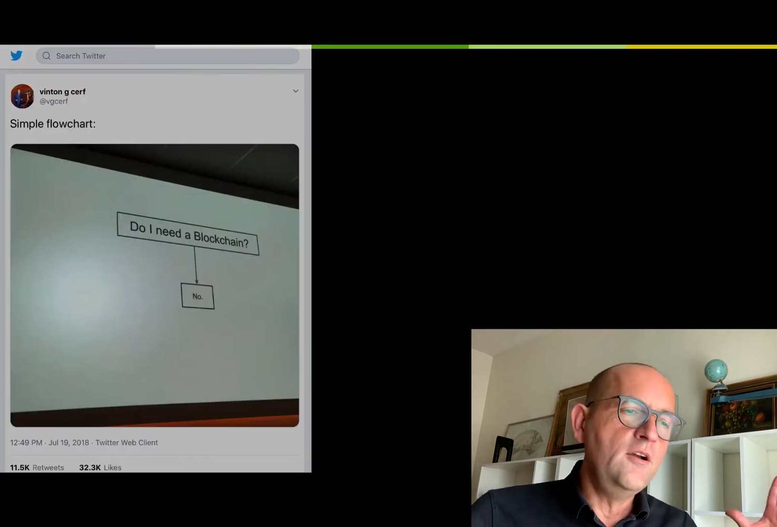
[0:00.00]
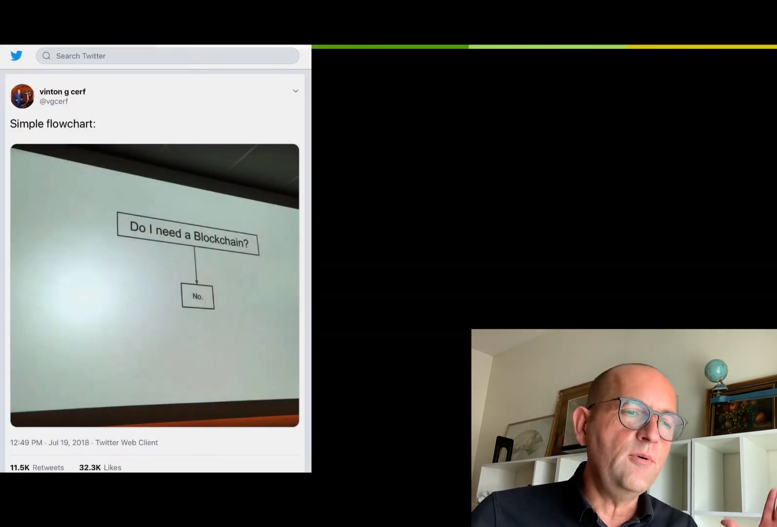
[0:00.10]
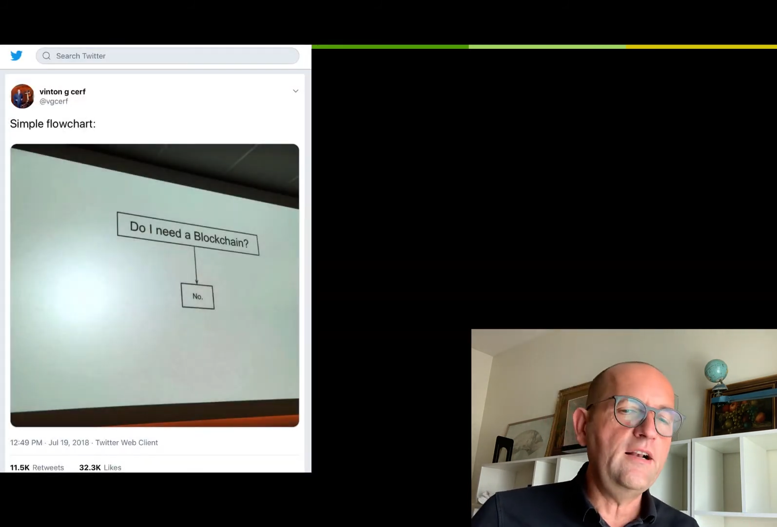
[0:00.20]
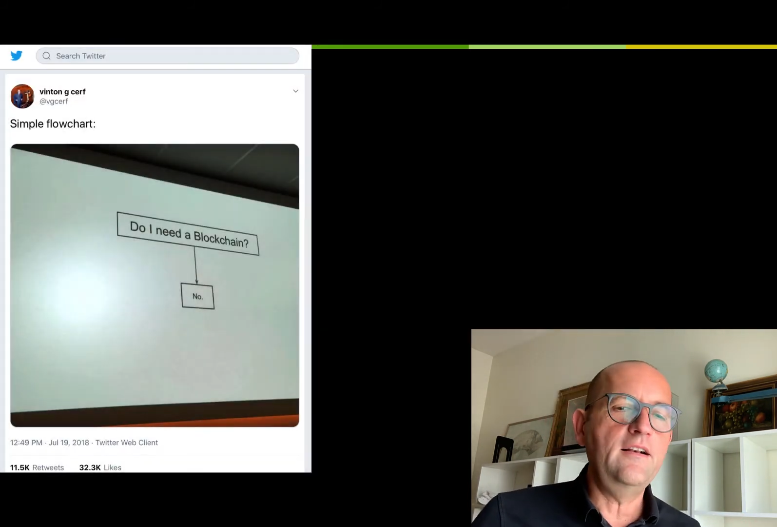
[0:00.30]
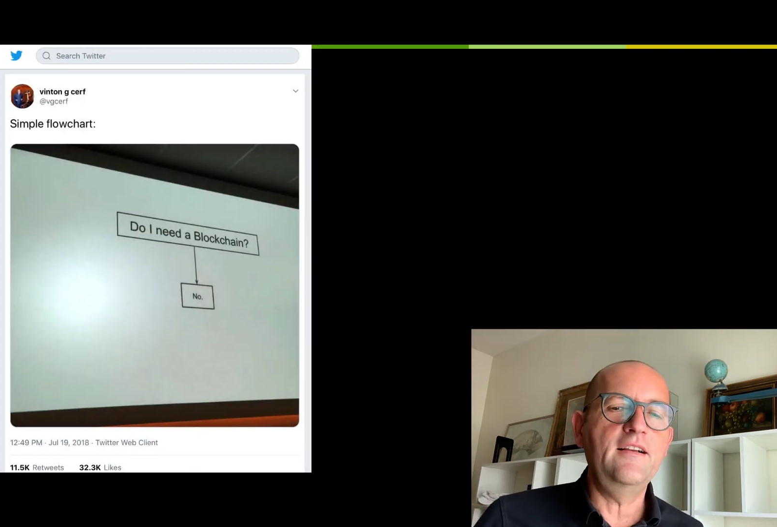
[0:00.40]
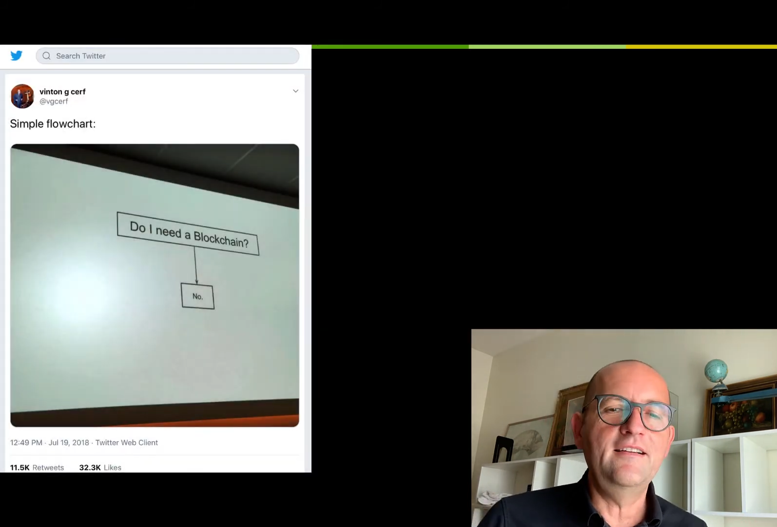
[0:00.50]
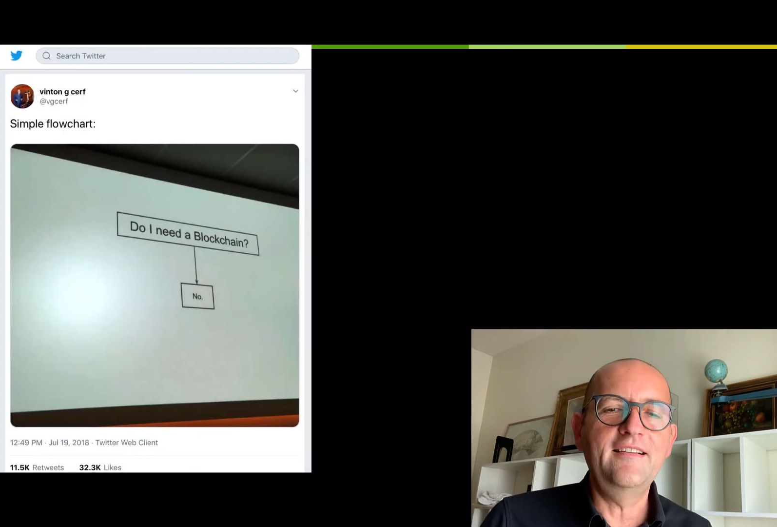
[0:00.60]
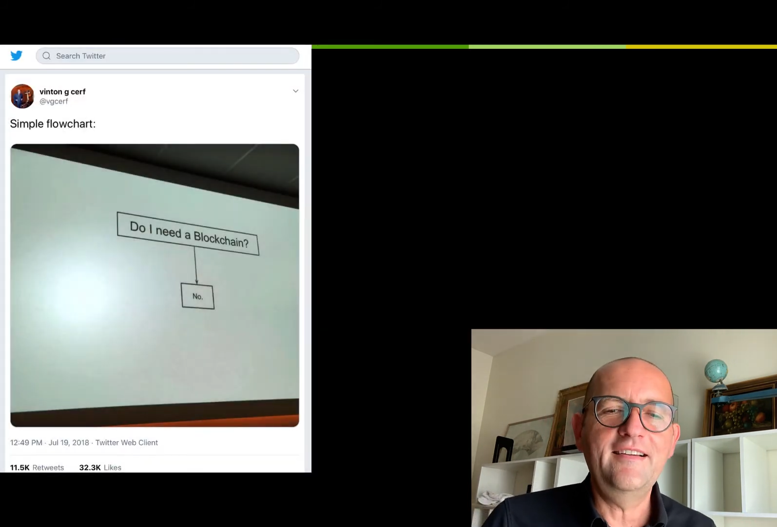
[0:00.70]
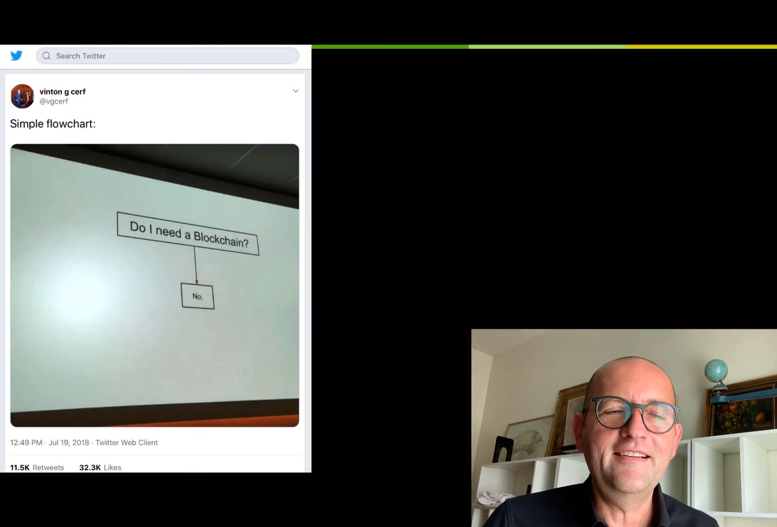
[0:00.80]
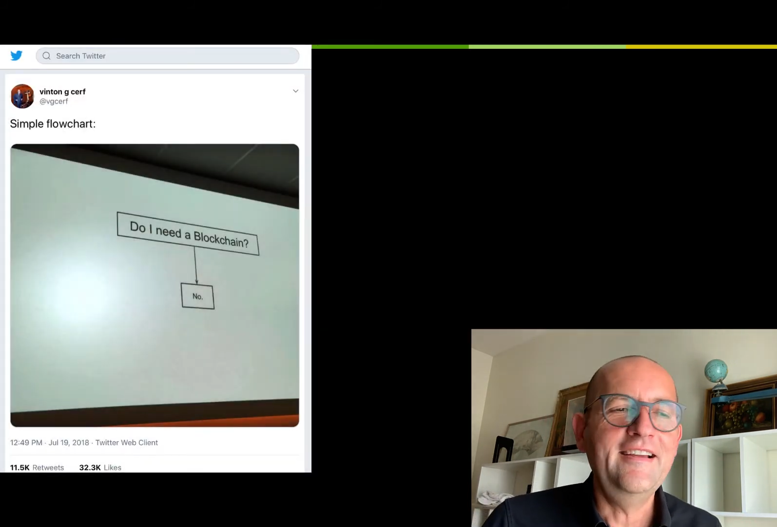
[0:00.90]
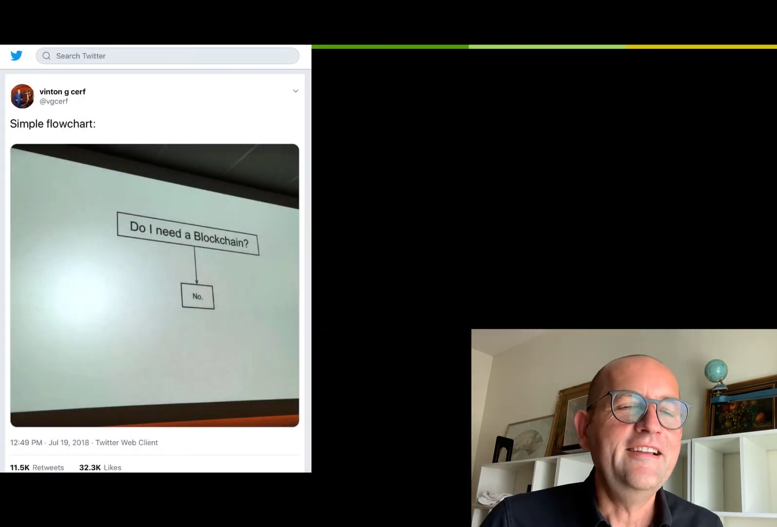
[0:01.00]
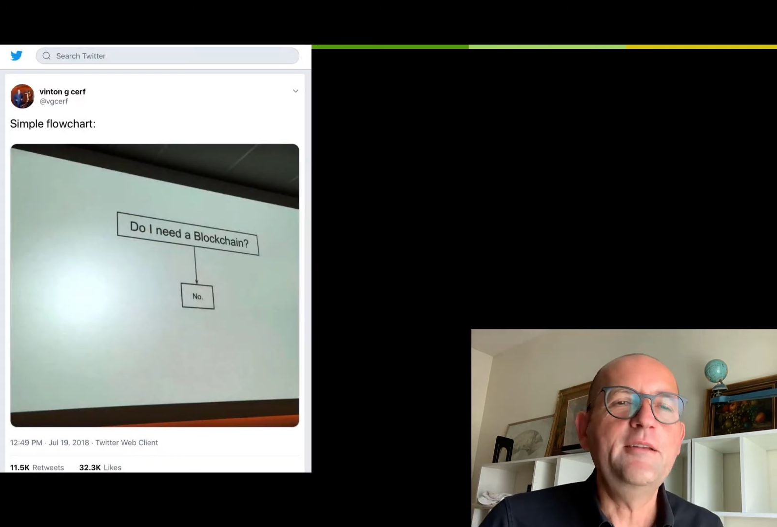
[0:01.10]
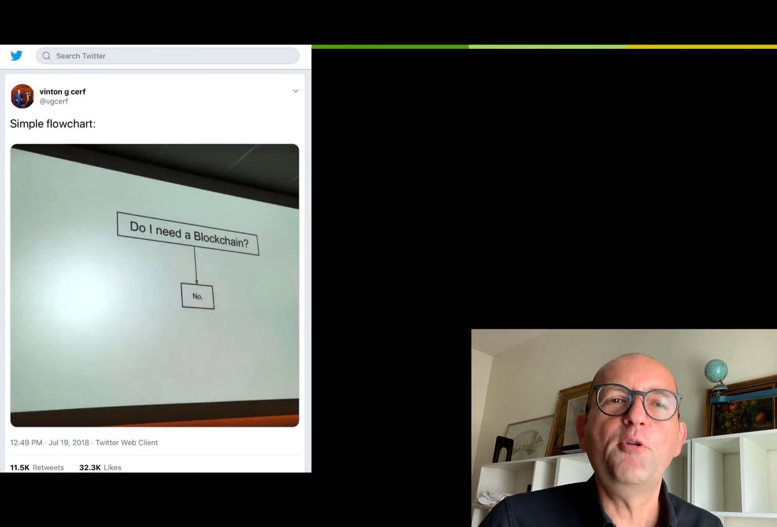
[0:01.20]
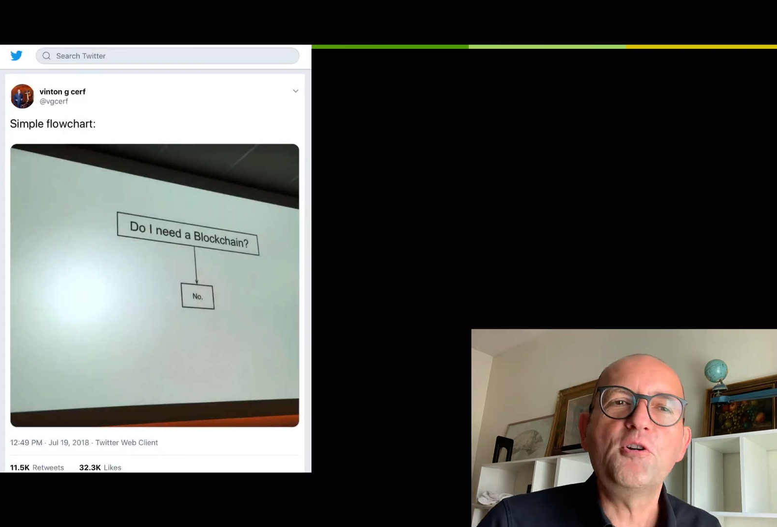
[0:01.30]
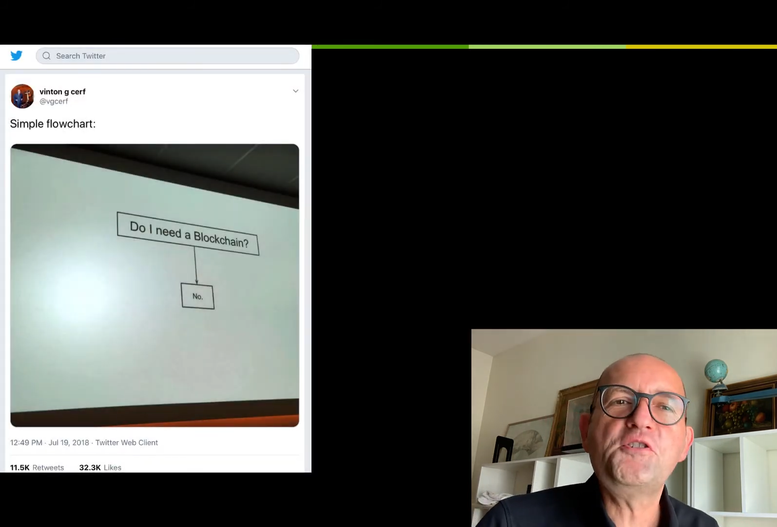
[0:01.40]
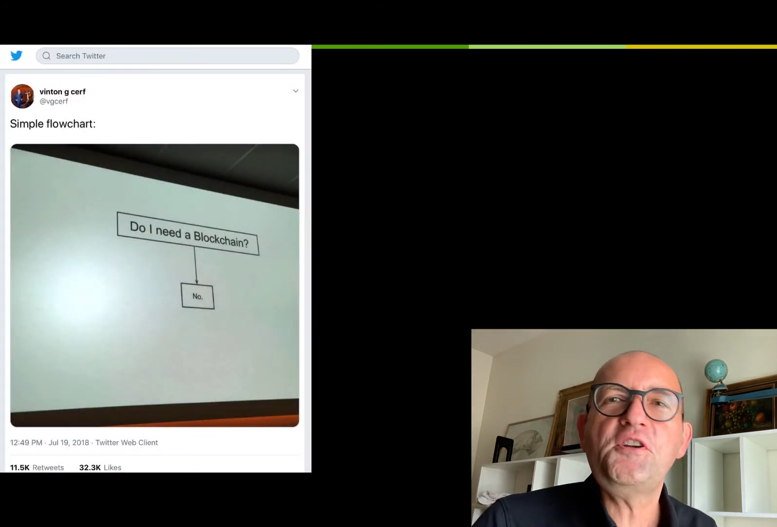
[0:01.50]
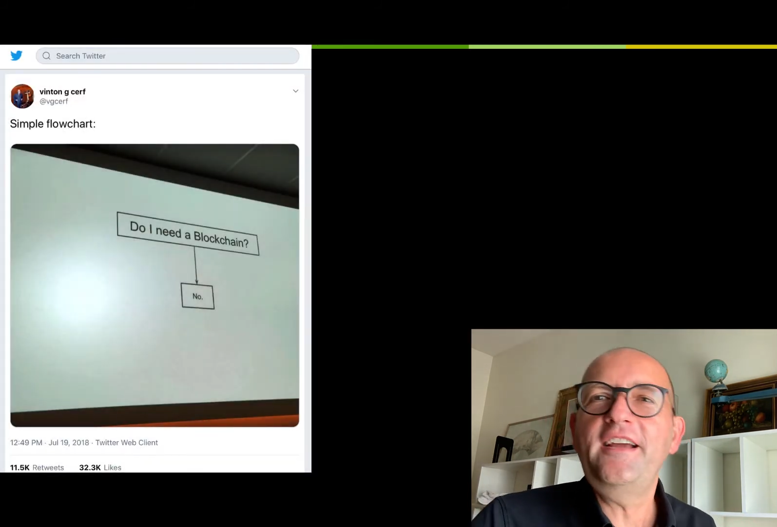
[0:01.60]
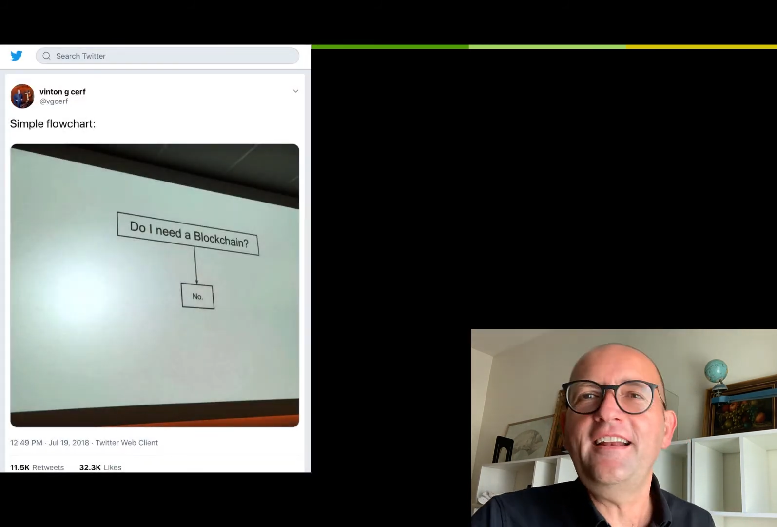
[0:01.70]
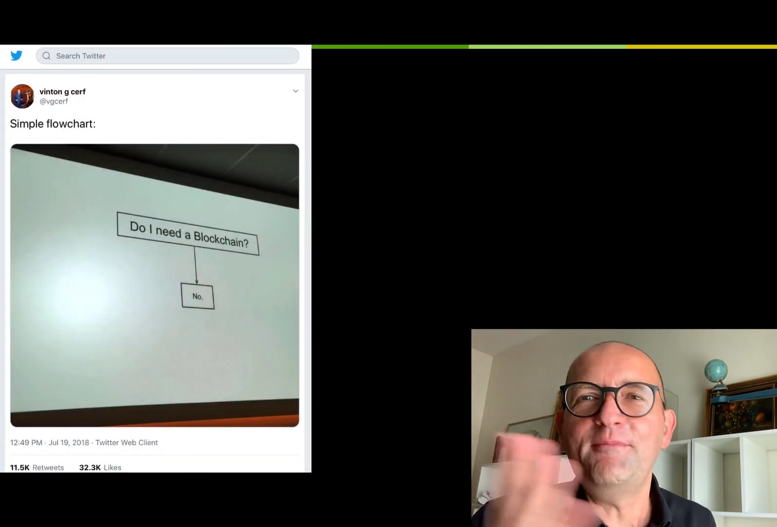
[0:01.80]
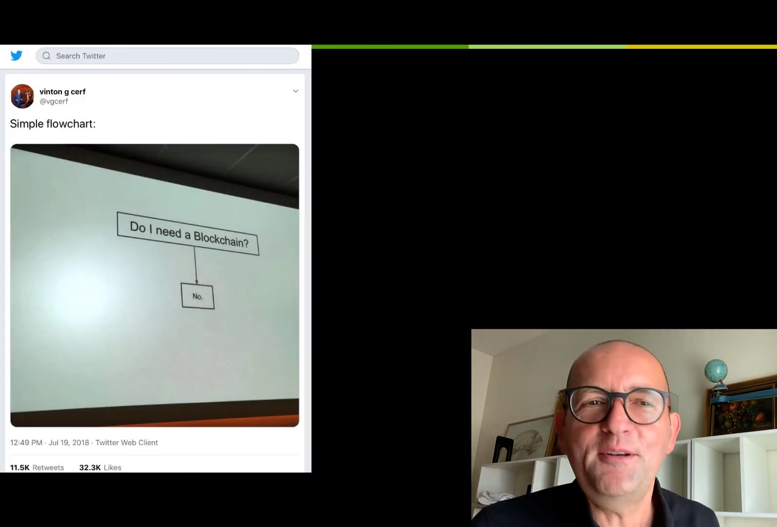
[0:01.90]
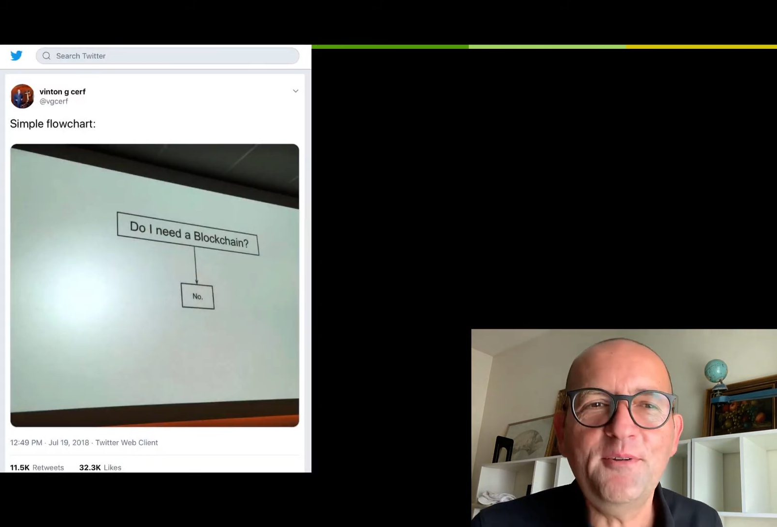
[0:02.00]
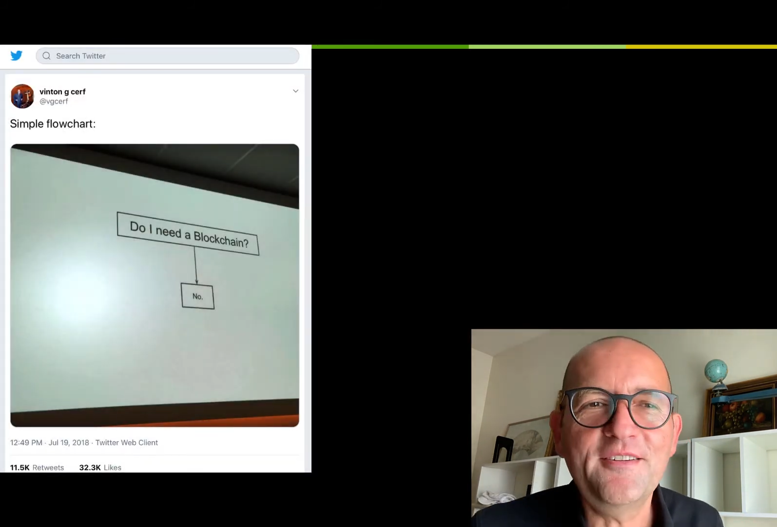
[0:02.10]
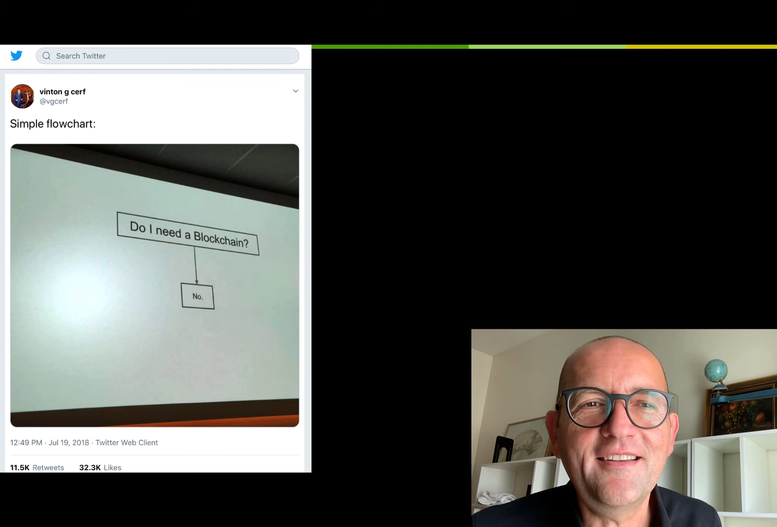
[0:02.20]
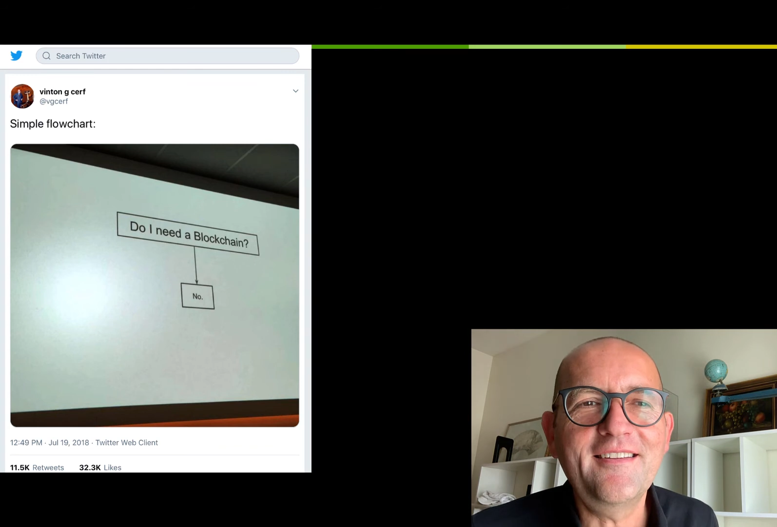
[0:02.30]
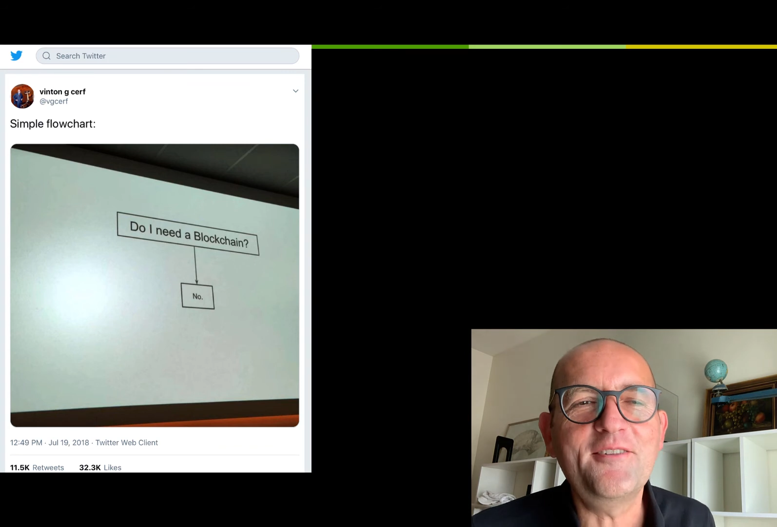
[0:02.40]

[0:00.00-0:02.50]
Well, the blockchain, I mean,